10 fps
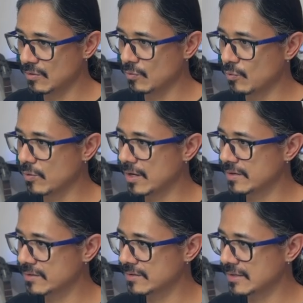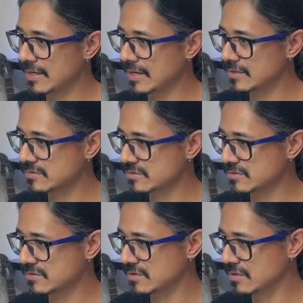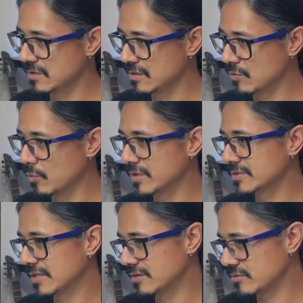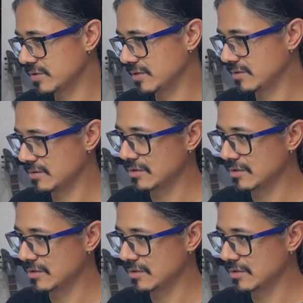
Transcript: 1.1.3,